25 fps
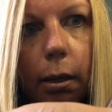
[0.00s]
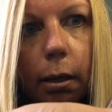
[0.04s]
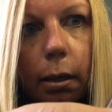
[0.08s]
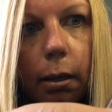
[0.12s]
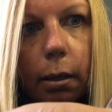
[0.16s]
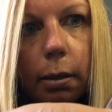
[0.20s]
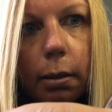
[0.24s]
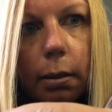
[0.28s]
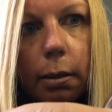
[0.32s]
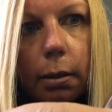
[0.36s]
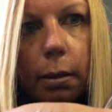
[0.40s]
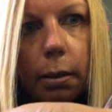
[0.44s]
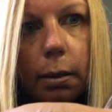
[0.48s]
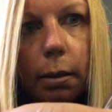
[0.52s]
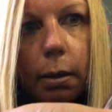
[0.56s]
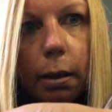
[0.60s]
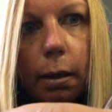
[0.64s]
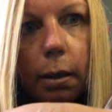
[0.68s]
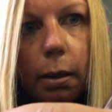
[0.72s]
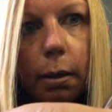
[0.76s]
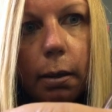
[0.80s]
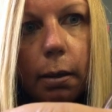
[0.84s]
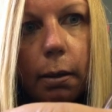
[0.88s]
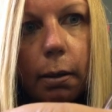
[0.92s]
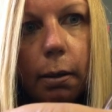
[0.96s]

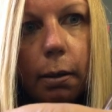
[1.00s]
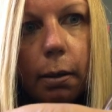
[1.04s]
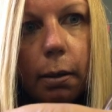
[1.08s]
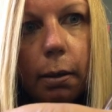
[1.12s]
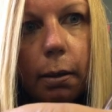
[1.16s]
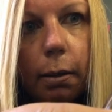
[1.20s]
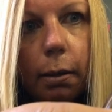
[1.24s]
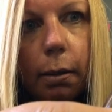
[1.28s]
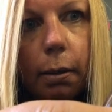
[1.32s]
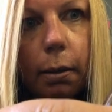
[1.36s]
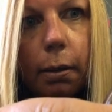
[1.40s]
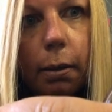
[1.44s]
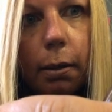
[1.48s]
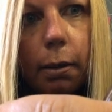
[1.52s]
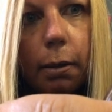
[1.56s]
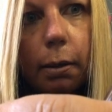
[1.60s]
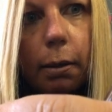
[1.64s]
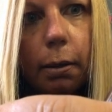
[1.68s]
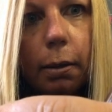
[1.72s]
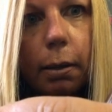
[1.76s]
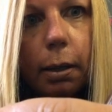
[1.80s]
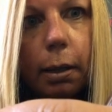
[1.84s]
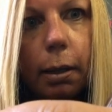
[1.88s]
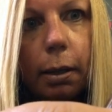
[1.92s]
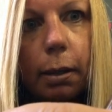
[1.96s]

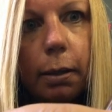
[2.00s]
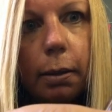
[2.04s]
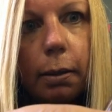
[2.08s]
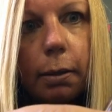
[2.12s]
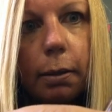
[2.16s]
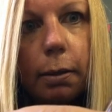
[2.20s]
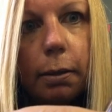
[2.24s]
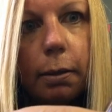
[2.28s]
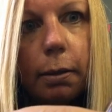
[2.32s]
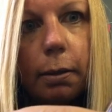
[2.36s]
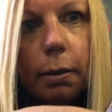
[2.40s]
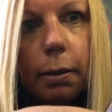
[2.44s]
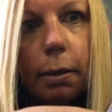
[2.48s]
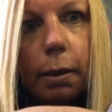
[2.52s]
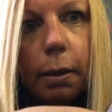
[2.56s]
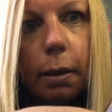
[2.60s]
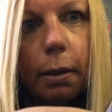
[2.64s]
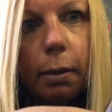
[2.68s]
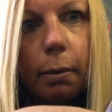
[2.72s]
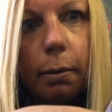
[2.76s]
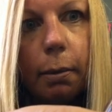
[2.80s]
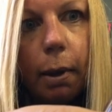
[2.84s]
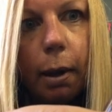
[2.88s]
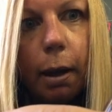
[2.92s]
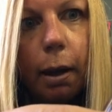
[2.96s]
Slowly into the
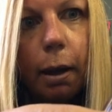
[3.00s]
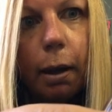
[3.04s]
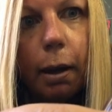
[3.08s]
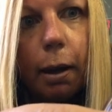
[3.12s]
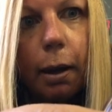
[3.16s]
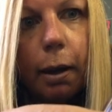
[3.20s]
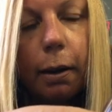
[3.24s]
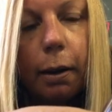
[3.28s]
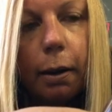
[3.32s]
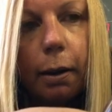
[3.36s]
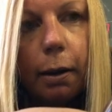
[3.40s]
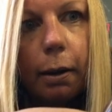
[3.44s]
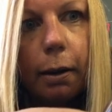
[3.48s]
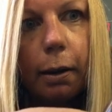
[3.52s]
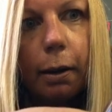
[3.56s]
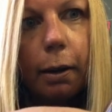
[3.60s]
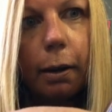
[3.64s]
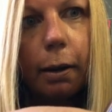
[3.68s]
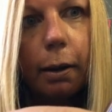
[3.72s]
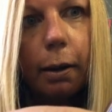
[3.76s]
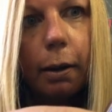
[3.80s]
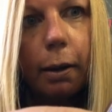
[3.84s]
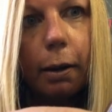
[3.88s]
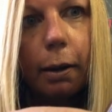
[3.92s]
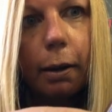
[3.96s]

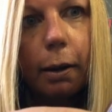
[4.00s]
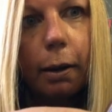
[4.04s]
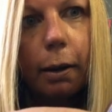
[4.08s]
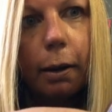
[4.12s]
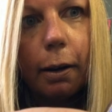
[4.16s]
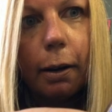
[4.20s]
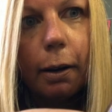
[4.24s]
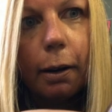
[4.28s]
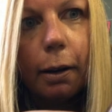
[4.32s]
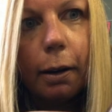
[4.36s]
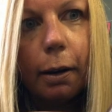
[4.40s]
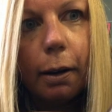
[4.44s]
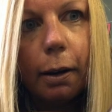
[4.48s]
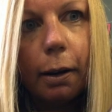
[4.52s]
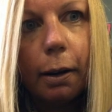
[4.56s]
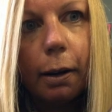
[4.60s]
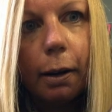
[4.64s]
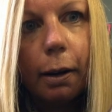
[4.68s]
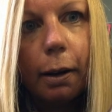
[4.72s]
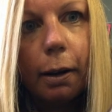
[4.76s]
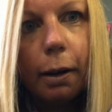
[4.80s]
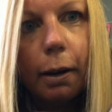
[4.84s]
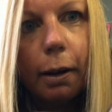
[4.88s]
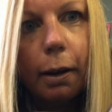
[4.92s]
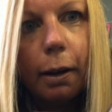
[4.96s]
water.
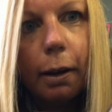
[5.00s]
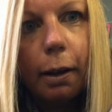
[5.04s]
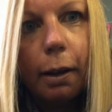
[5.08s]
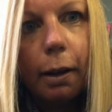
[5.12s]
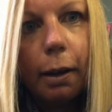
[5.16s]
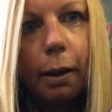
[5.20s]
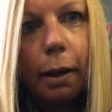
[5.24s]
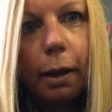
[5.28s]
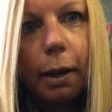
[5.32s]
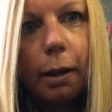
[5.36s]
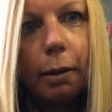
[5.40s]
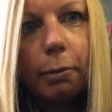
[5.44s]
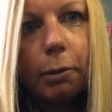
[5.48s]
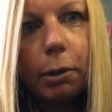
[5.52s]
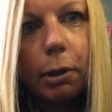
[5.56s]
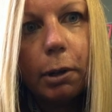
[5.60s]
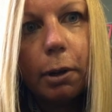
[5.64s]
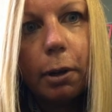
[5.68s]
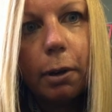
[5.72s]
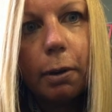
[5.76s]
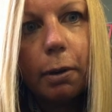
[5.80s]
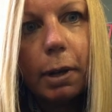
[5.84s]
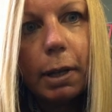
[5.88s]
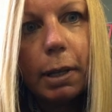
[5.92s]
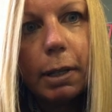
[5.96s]
And we're
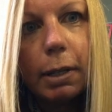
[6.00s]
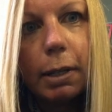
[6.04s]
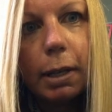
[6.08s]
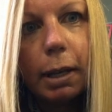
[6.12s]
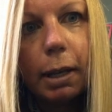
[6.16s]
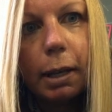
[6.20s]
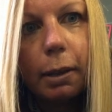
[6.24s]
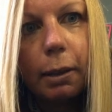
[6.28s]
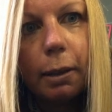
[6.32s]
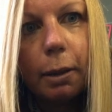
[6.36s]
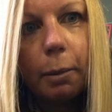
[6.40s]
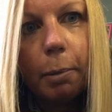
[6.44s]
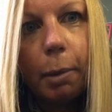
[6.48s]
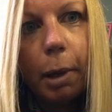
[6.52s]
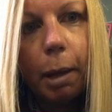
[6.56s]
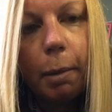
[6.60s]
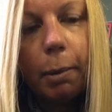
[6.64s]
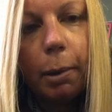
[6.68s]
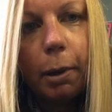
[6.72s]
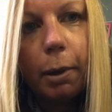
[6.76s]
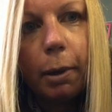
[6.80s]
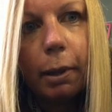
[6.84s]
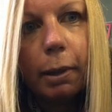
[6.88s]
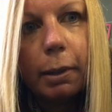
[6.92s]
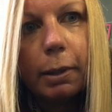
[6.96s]
noticing the
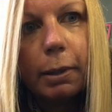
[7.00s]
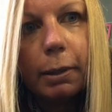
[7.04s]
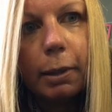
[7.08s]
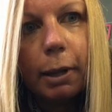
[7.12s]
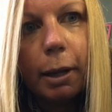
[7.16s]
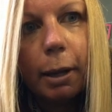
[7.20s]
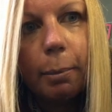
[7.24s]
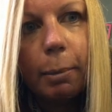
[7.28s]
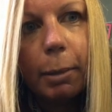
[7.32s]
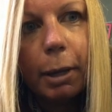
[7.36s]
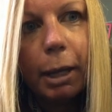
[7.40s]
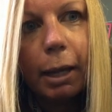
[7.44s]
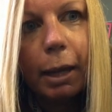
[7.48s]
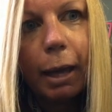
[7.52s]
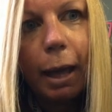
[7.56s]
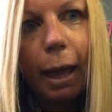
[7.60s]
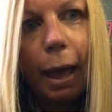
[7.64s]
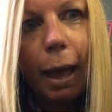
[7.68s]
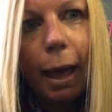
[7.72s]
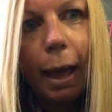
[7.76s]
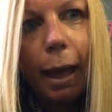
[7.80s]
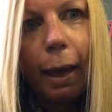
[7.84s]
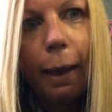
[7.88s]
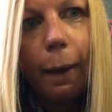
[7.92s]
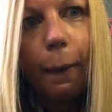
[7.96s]
bubble is coming
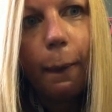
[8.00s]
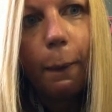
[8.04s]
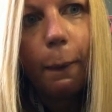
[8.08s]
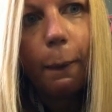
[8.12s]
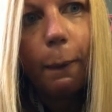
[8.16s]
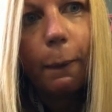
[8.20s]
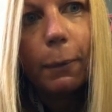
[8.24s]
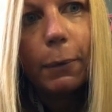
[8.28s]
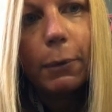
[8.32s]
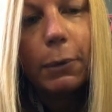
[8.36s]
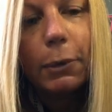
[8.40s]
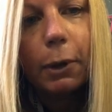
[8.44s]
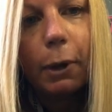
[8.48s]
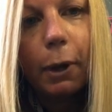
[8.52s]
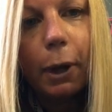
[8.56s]
out.